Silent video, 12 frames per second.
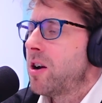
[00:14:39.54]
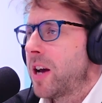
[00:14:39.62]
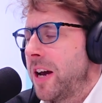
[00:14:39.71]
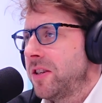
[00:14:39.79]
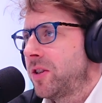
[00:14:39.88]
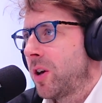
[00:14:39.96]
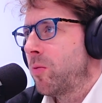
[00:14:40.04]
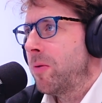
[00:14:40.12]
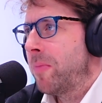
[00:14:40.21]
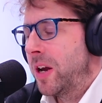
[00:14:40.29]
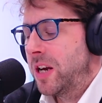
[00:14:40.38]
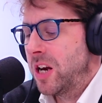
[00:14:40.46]
Okay, so we're
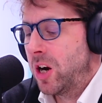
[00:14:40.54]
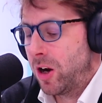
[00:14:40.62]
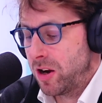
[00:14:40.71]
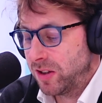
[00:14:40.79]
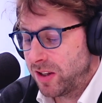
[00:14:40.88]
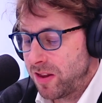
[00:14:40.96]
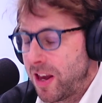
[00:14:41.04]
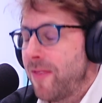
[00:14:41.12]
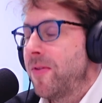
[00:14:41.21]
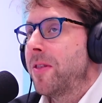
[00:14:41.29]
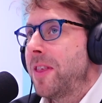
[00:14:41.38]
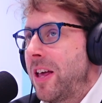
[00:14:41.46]
making clothes. So
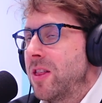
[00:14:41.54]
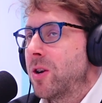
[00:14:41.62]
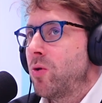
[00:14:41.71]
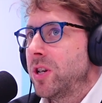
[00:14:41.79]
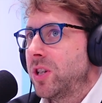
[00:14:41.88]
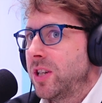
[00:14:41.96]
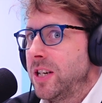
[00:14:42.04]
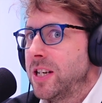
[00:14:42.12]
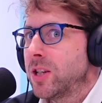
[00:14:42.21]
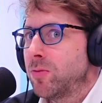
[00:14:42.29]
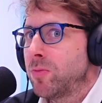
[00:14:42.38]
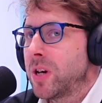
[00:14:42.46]
then the question
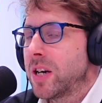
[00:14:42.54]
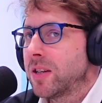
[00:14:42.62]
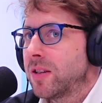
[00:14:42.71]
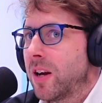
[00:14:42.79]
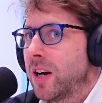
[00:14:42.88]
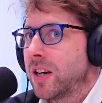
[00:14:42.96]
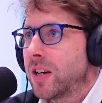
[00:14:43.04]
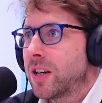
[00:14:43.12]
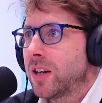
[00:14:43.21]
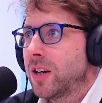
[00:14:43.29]
hits me is like,